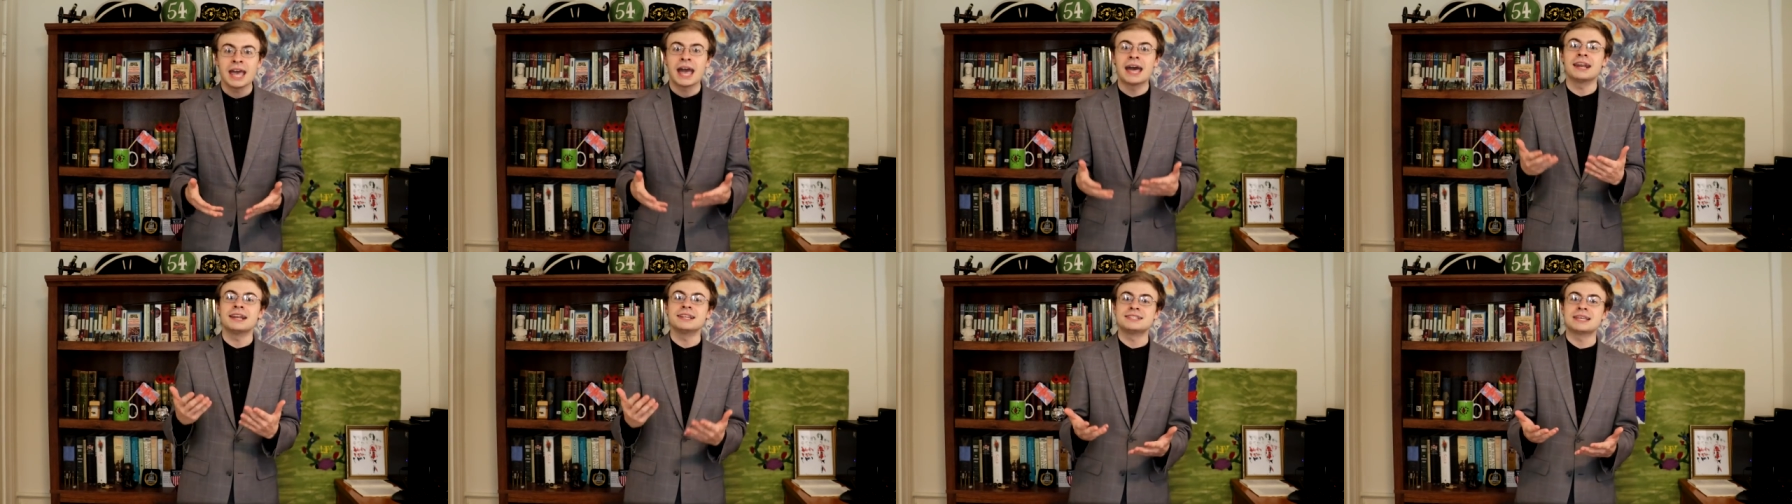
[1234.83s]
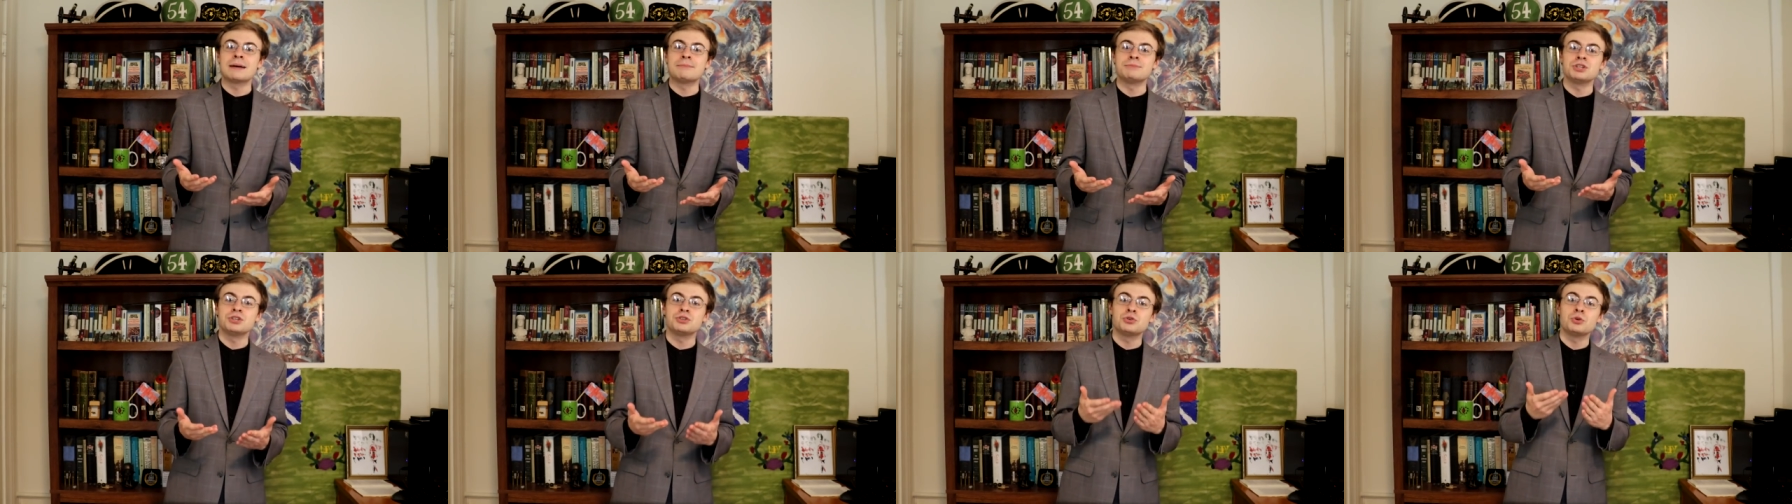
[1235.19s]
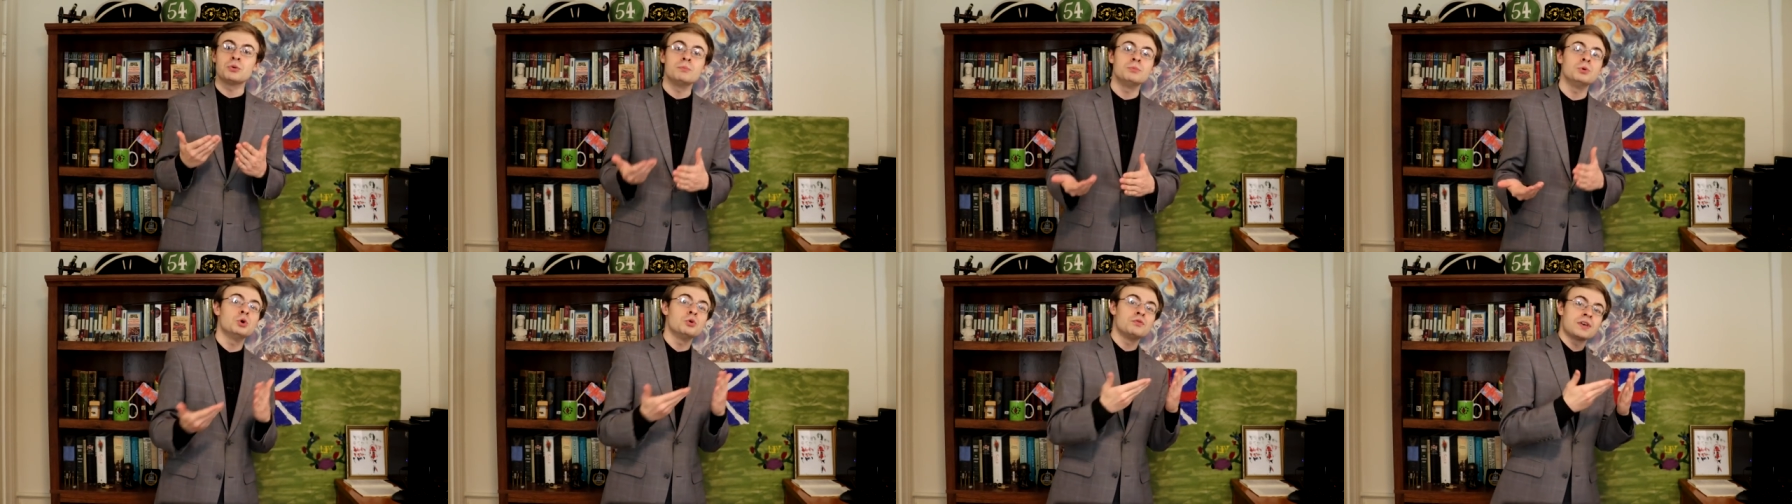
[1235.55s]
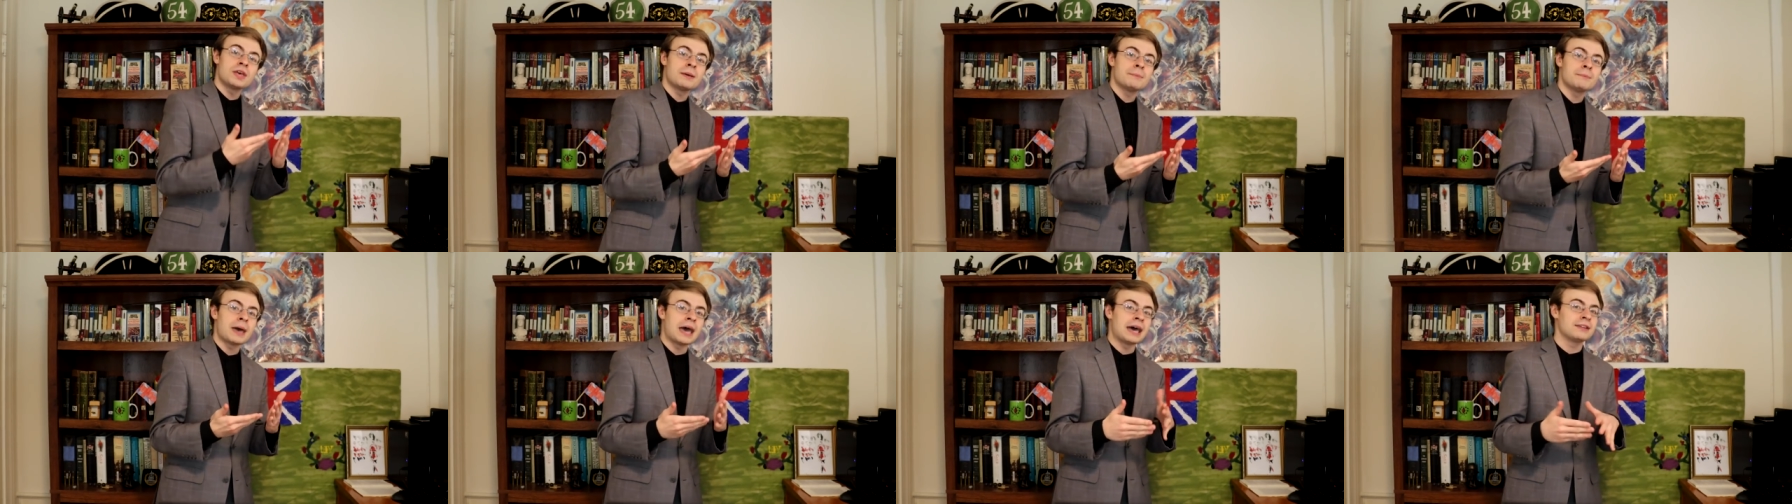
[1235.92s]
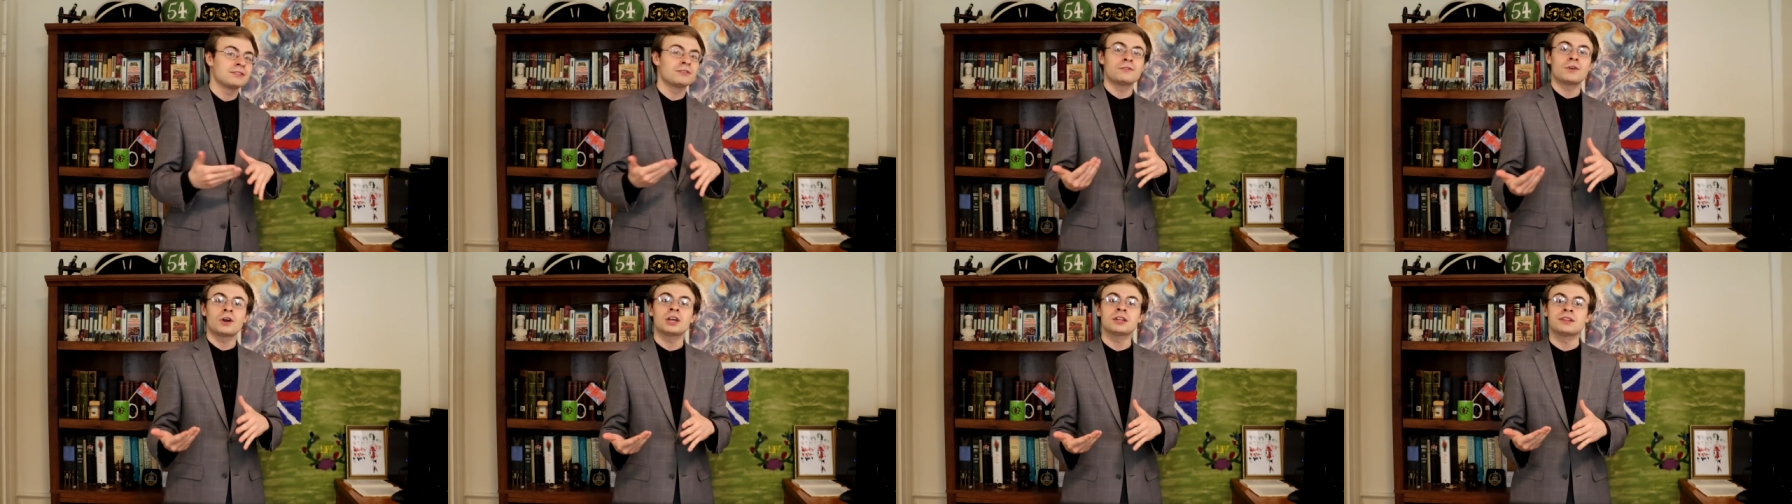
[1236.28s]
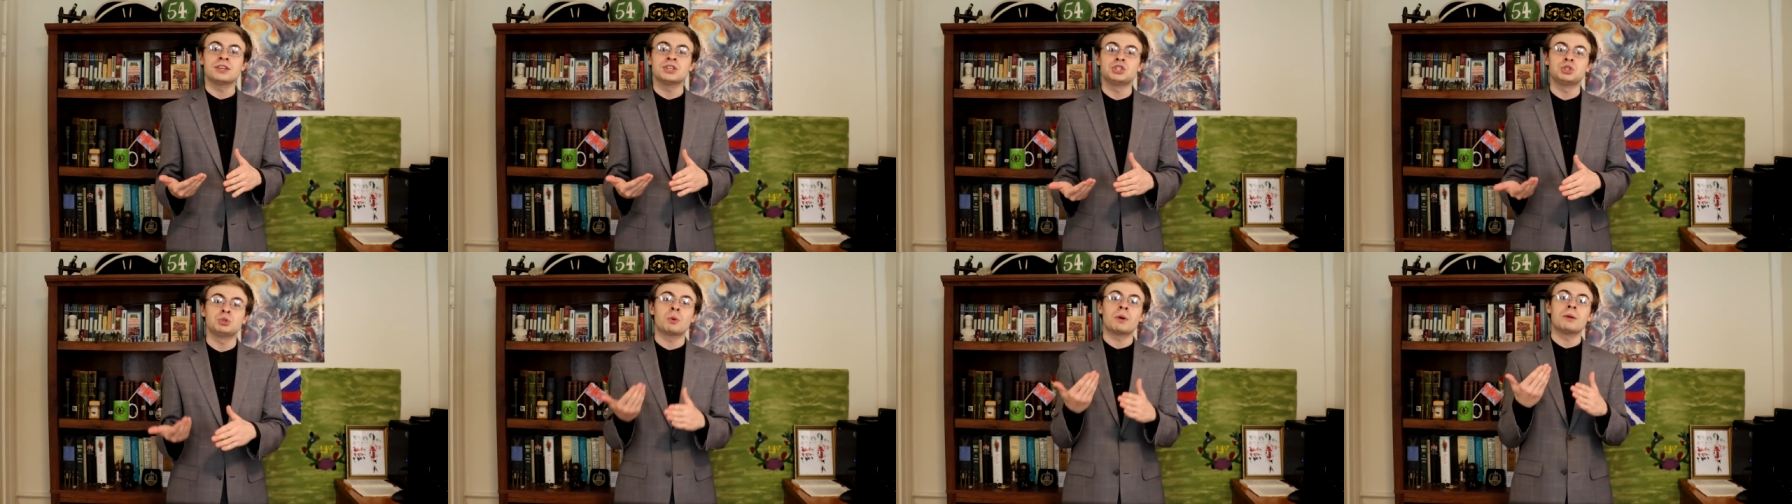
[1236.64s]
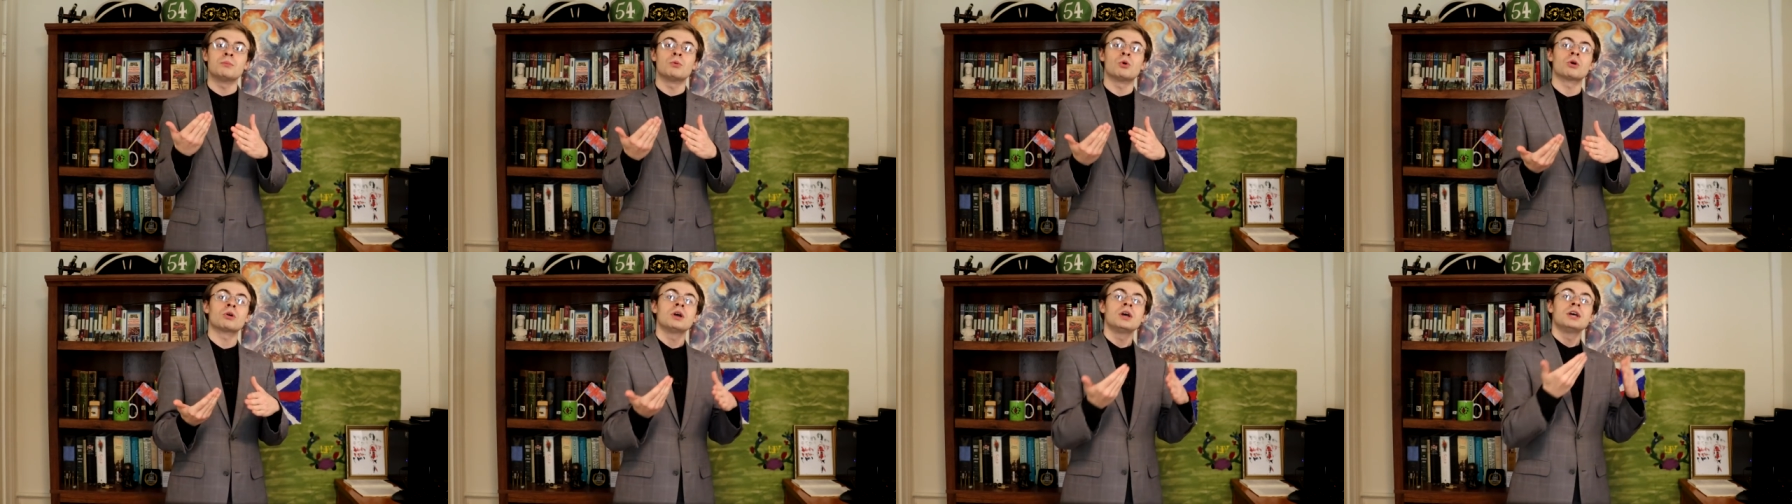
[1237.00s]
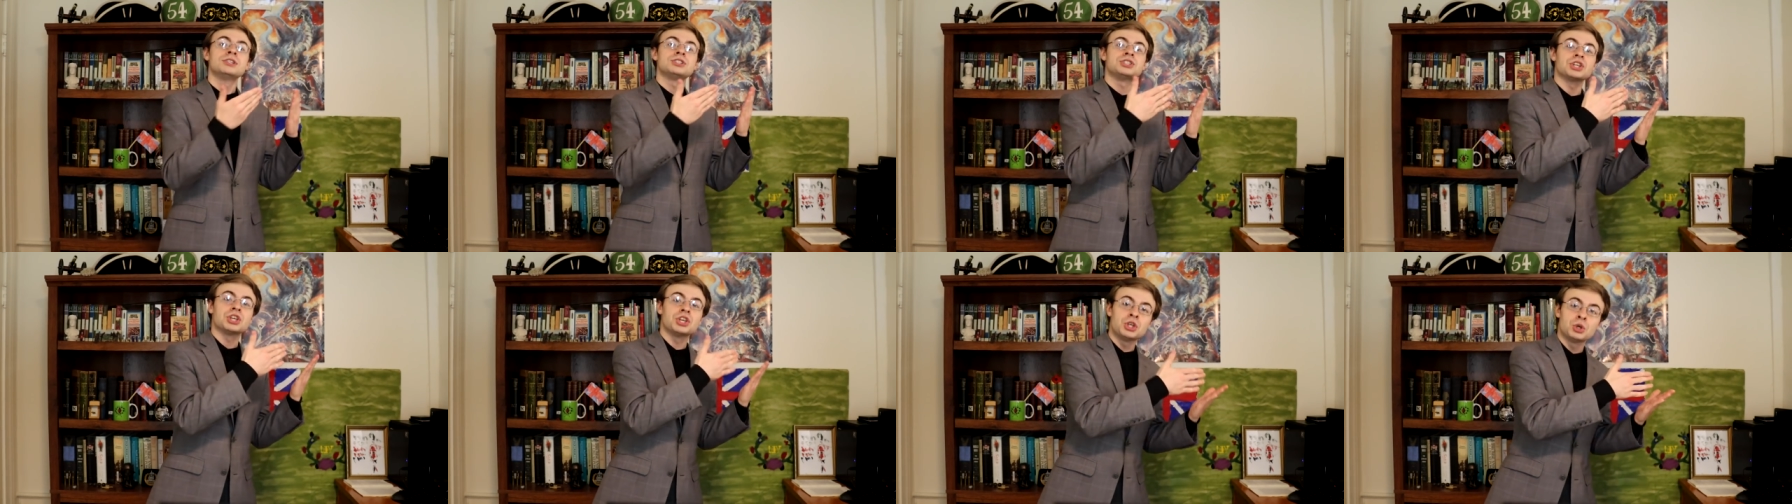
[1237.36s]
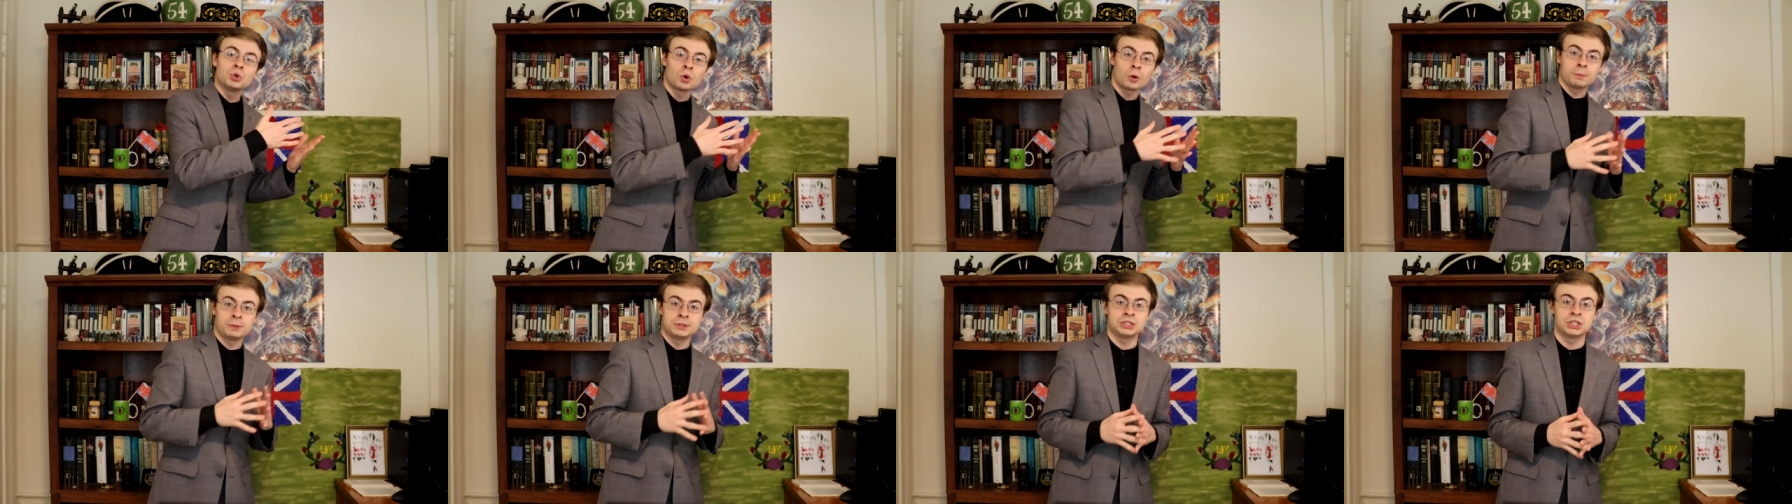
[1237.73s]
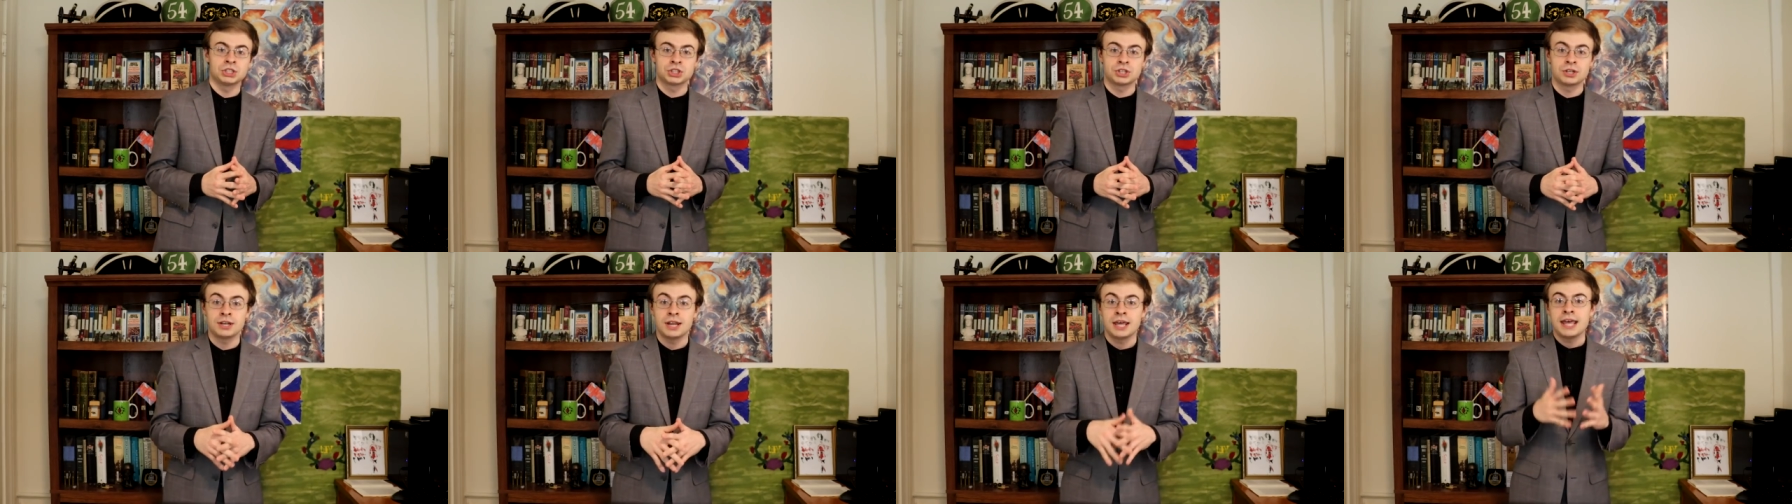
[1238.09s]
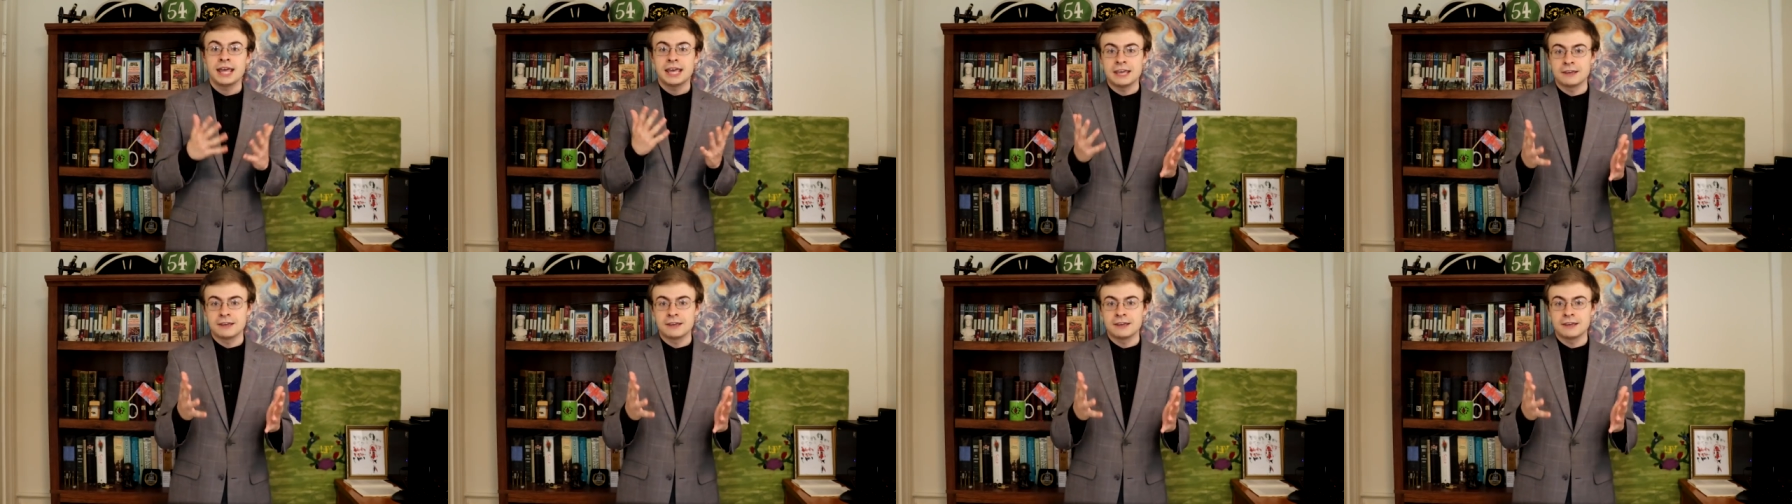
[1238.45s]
and attempting to move him at the very least to a more secure position,